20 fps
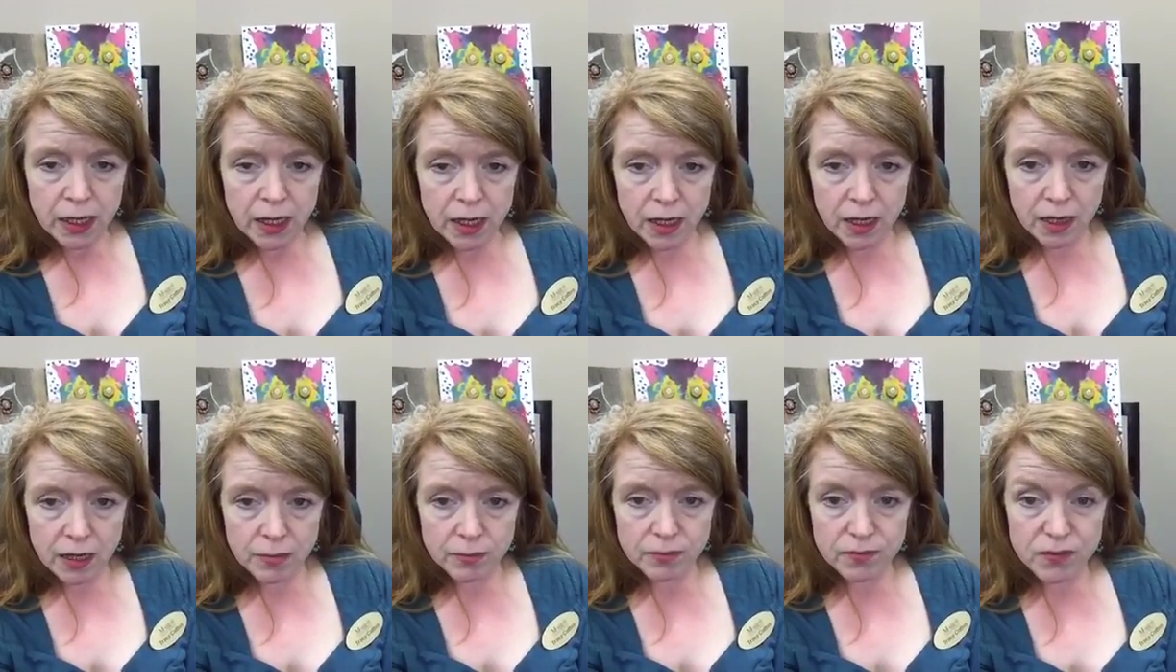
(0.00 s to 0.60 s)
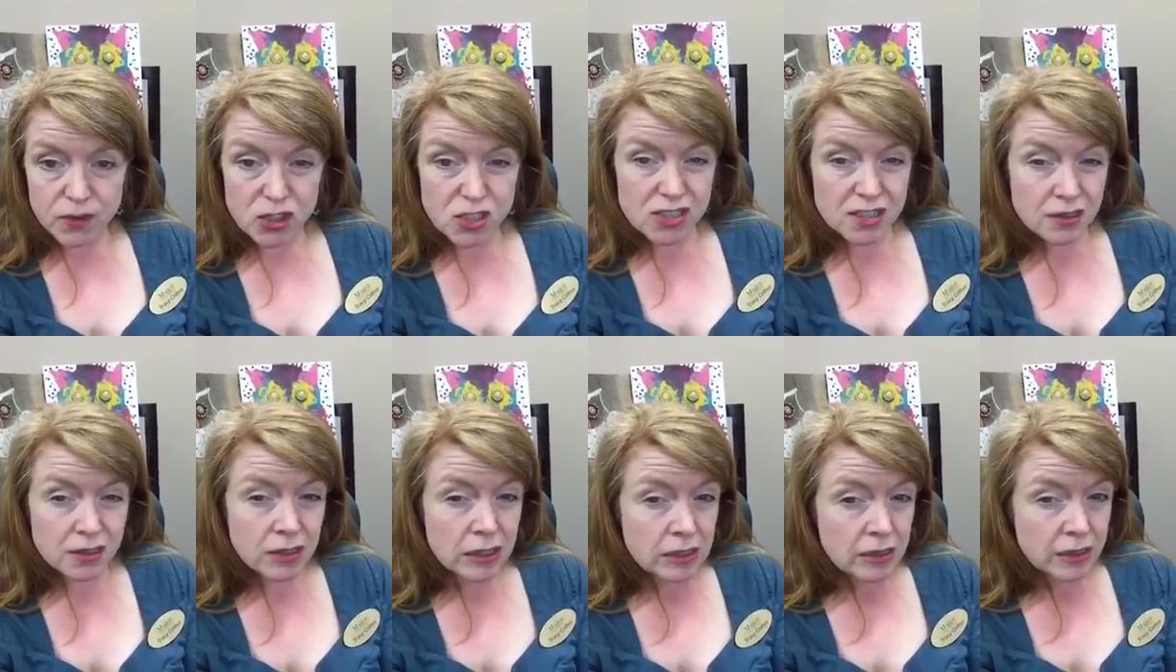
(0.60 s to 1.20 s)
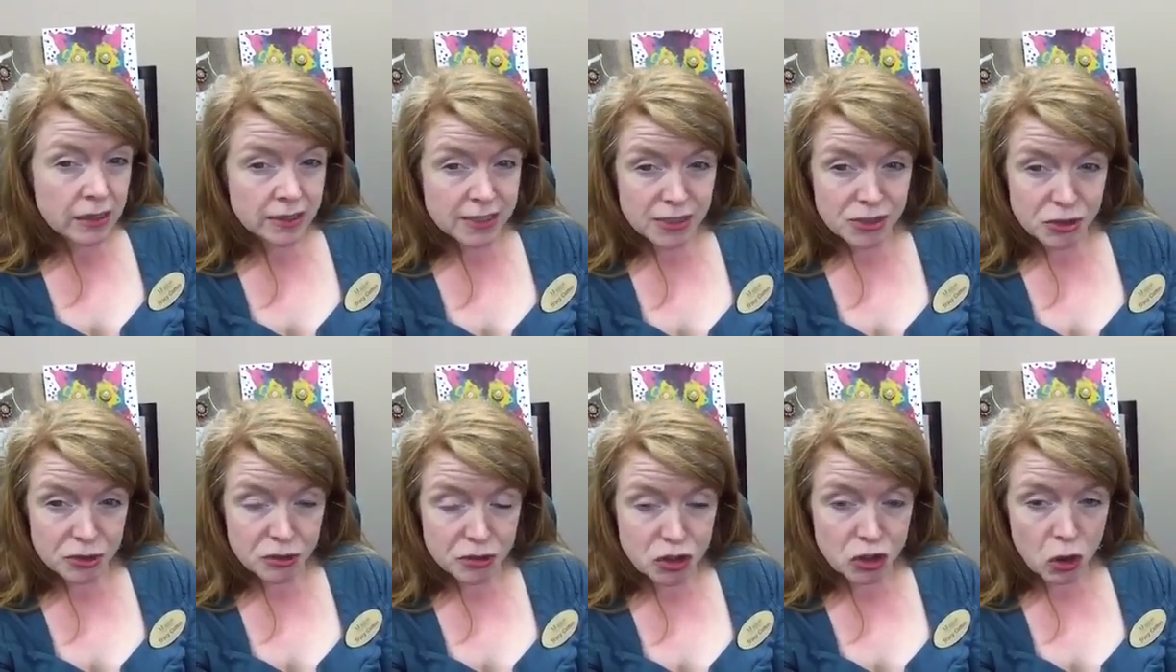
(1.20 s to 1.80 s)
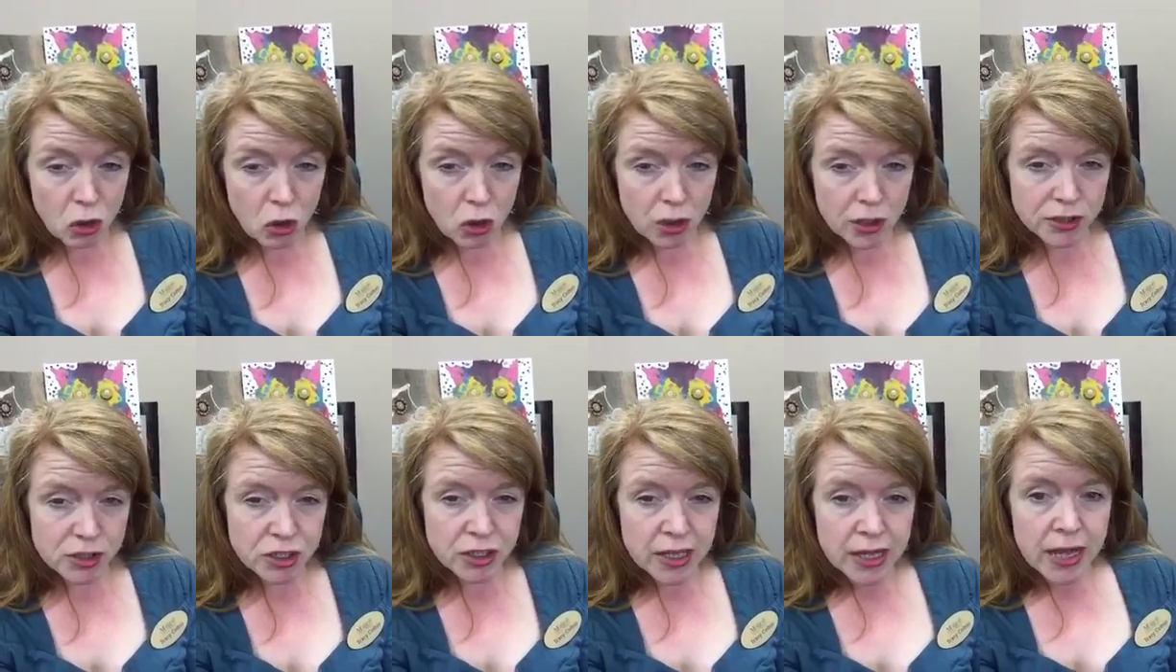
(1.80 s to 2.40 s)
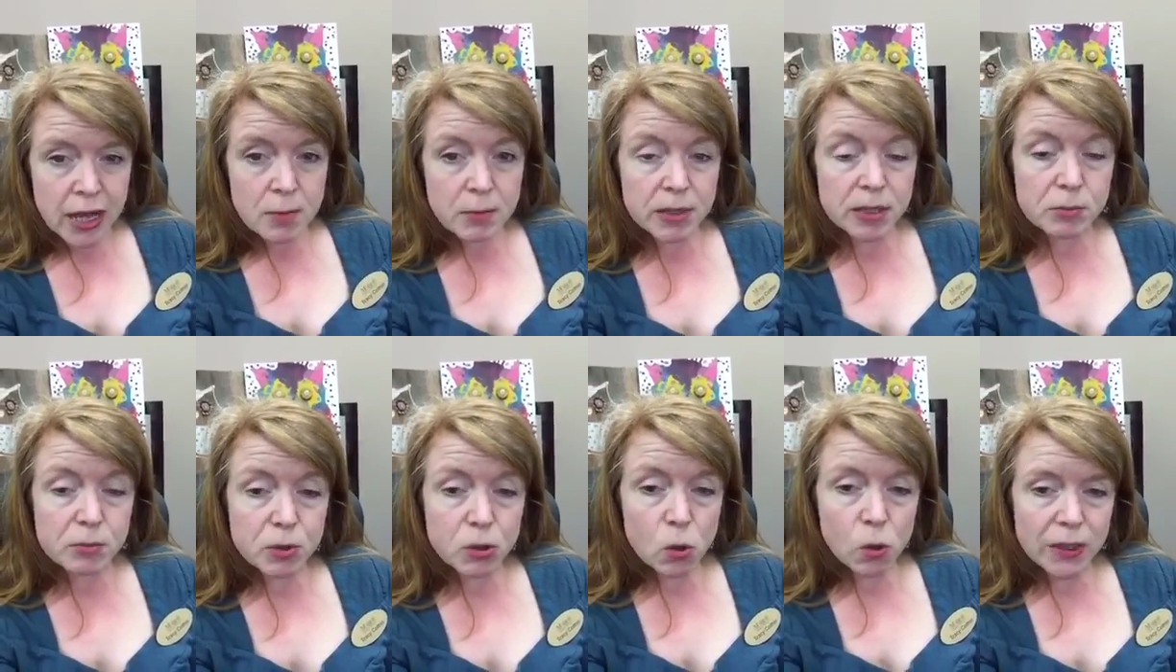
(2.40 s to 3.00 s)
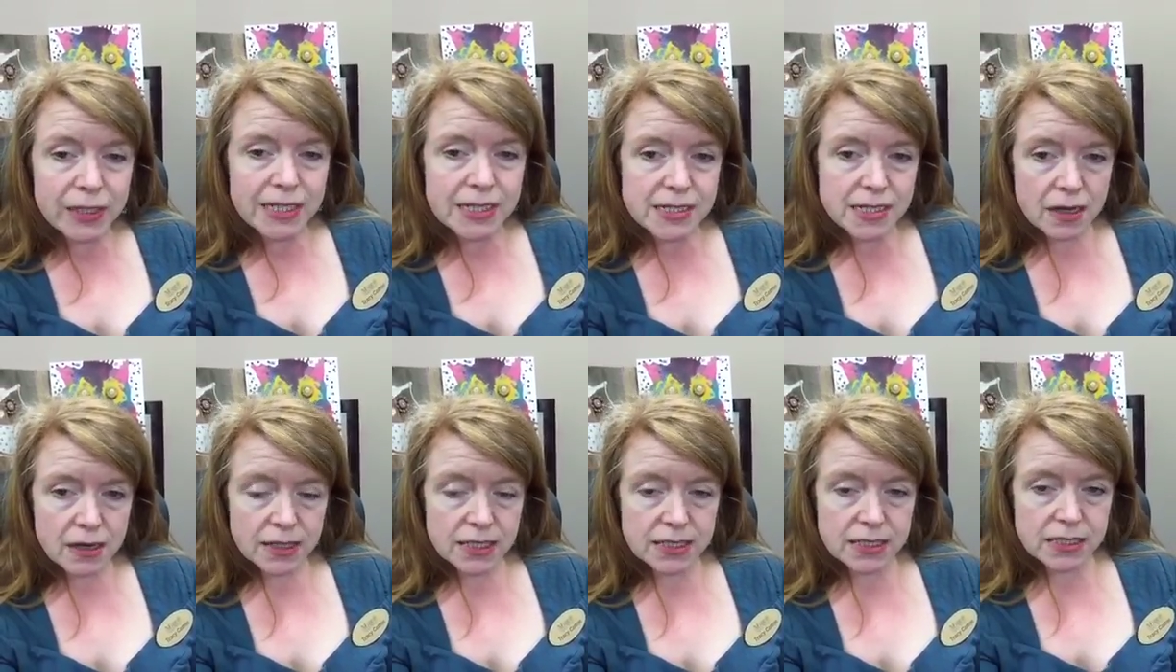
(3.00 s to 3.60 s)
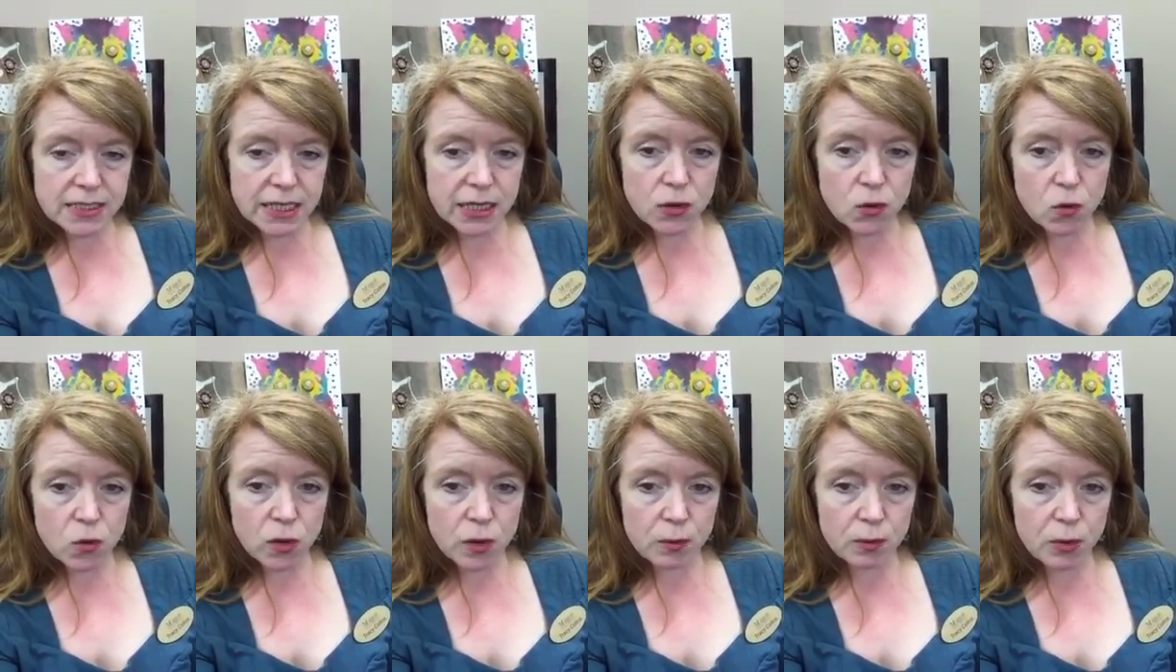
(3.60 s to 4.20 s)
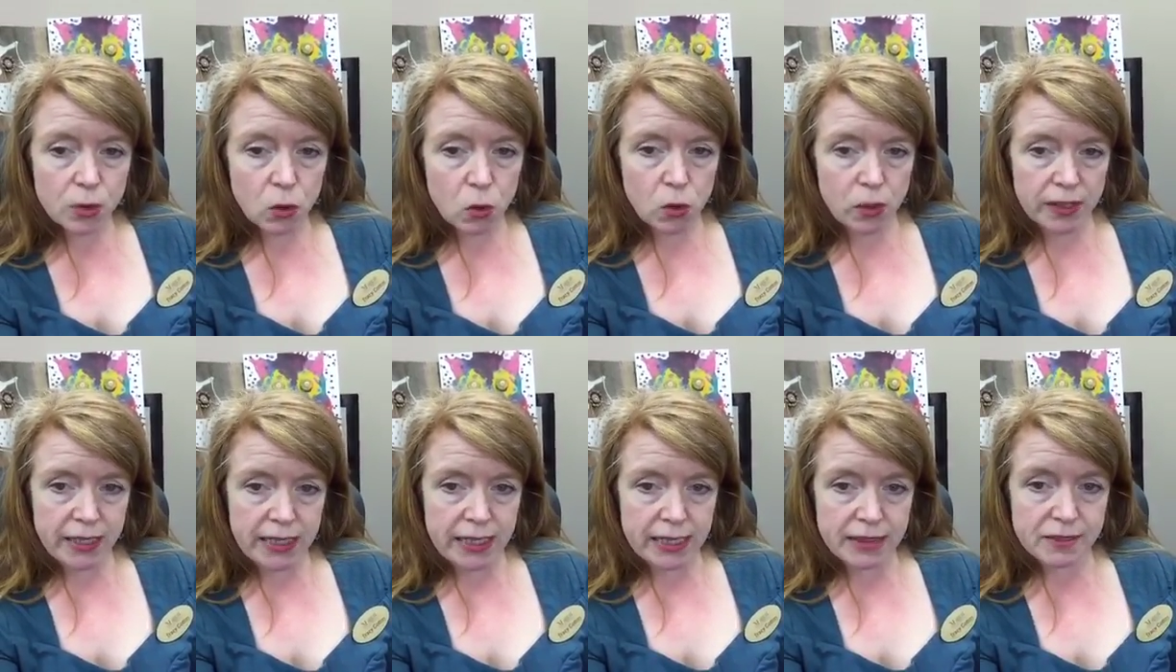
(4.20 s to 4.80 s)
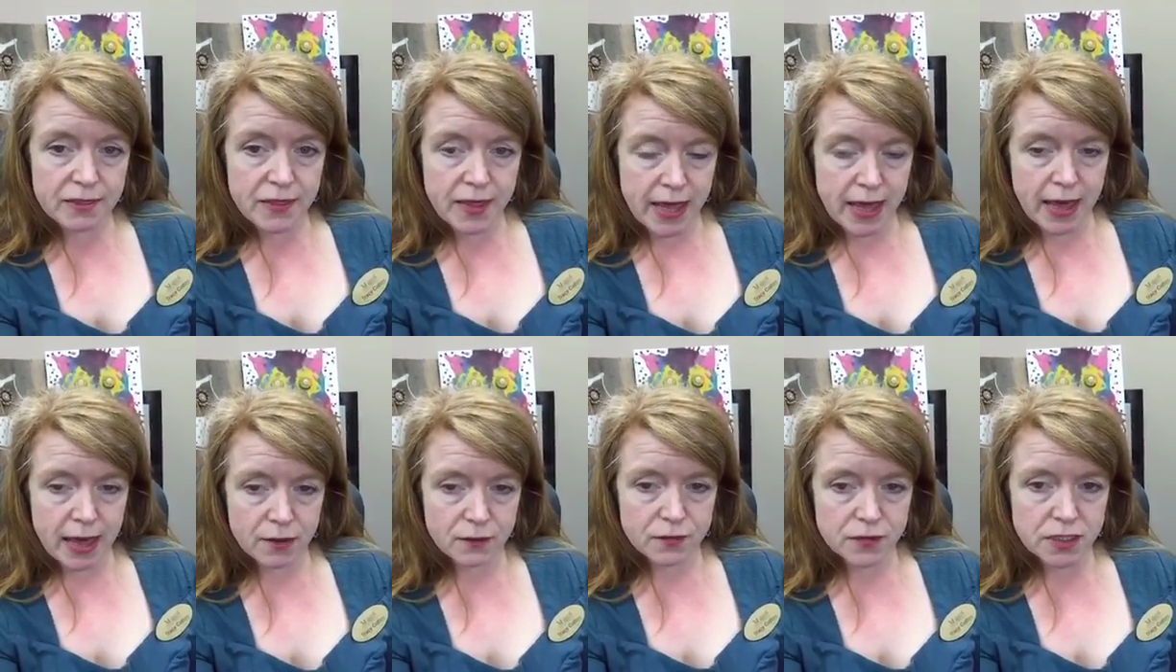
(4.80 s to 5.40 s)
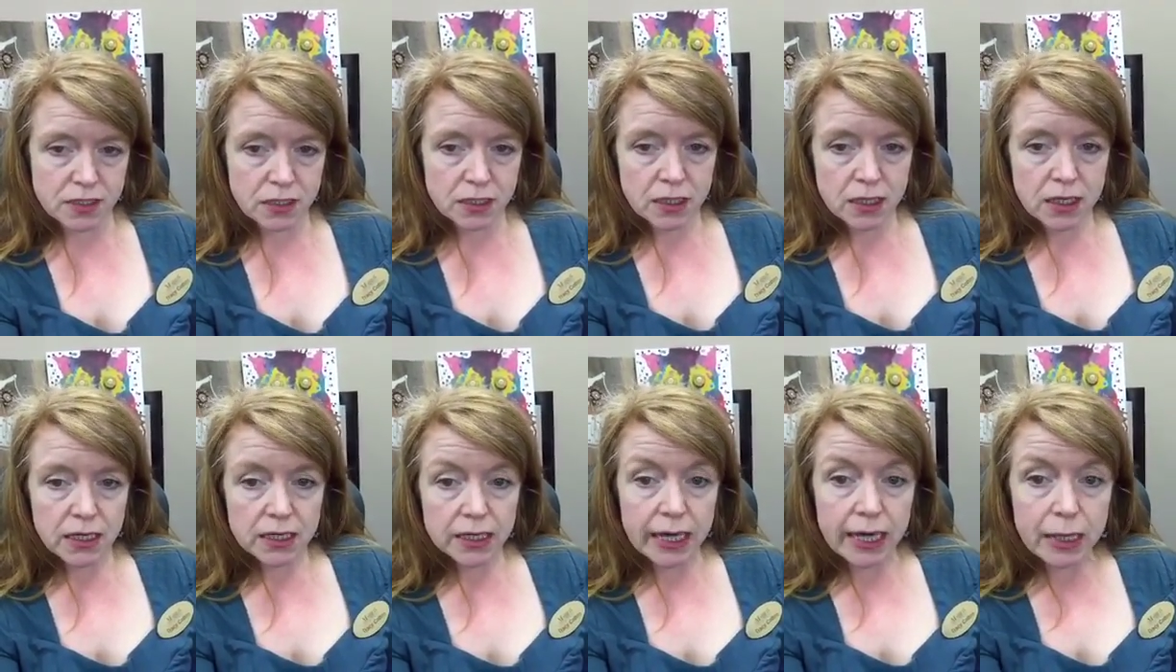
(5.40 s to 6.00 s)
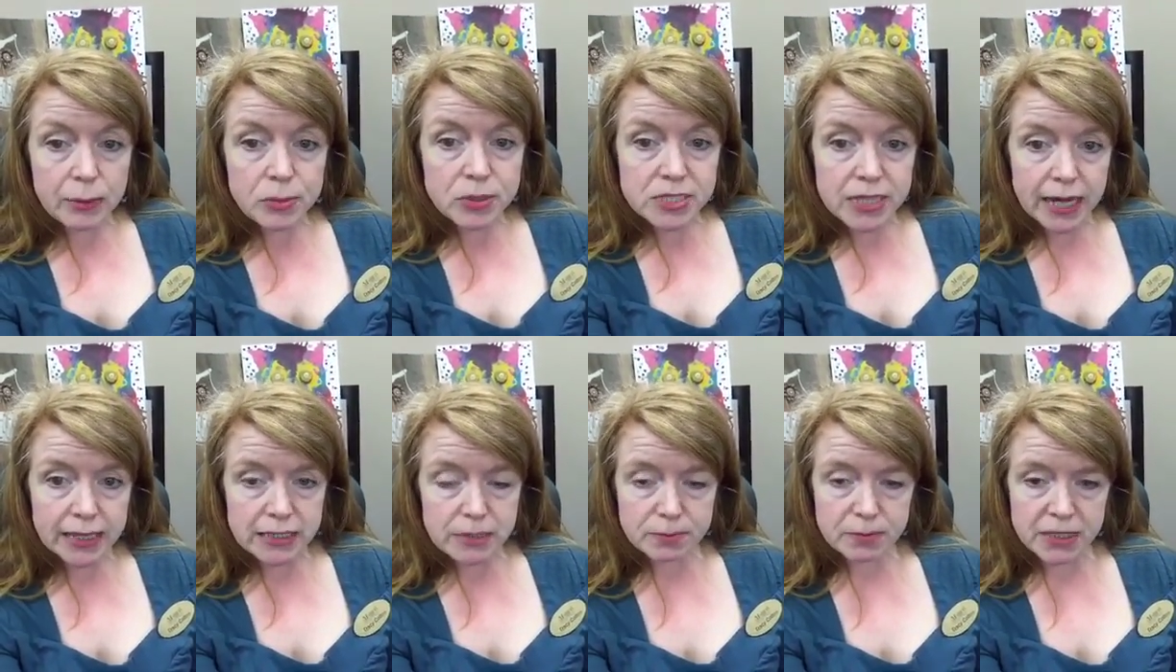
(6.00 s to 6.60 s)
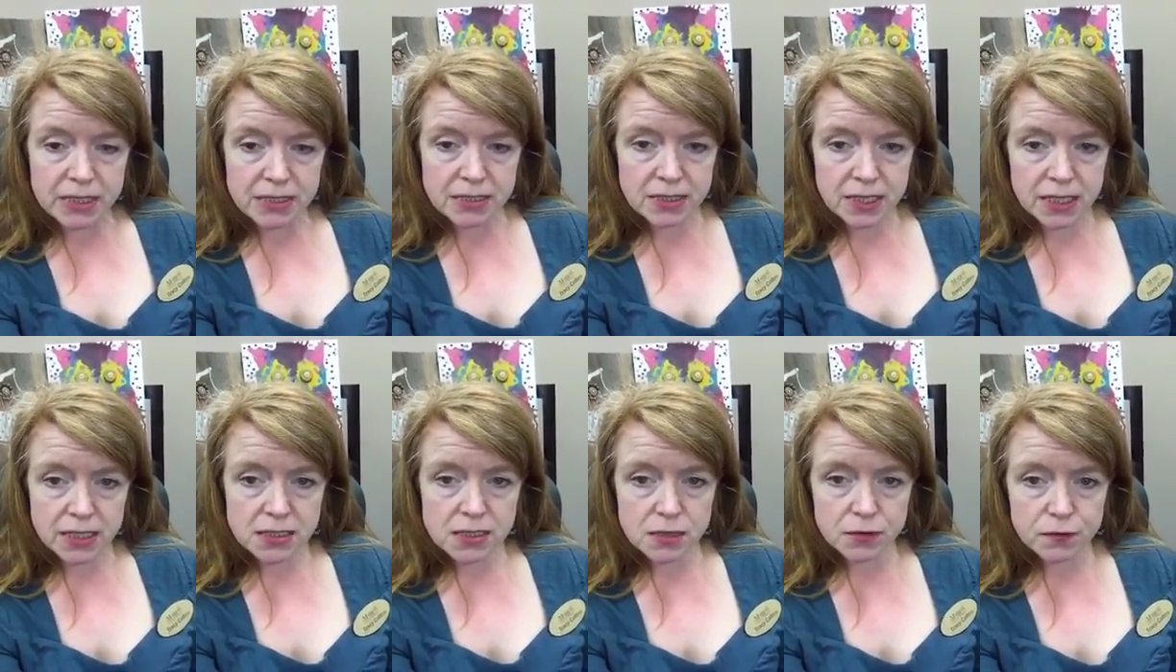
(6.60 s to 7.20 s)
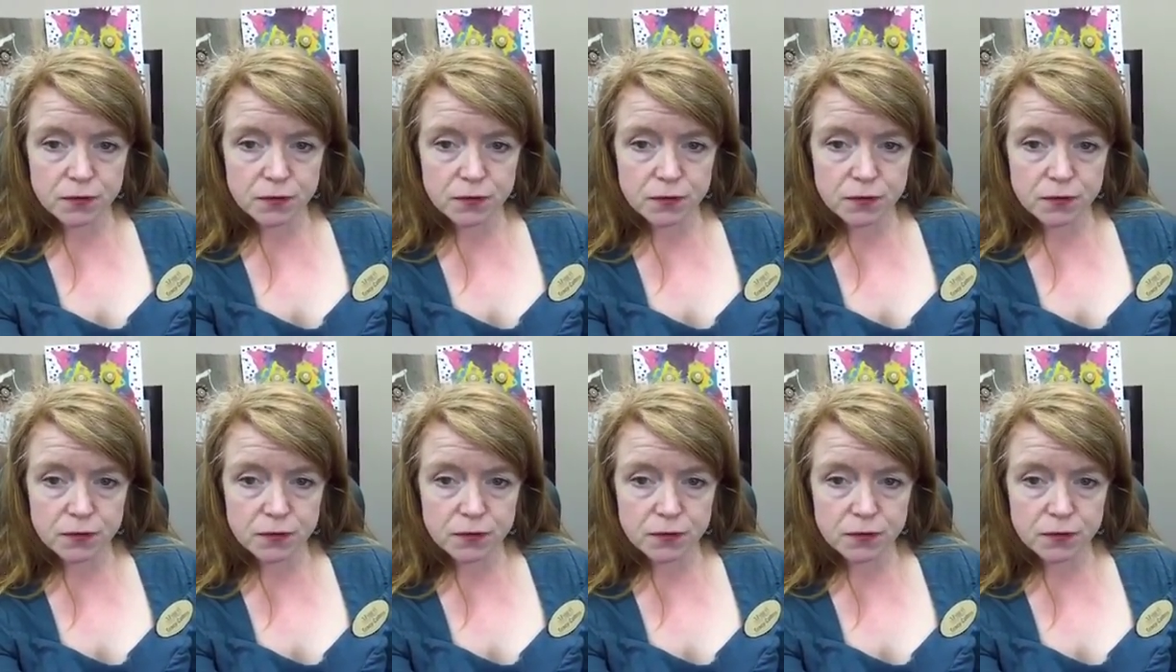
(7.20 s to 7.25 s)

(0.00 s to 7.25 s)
for just a little additional charge, but employee dishonesty or employee theft can protect a business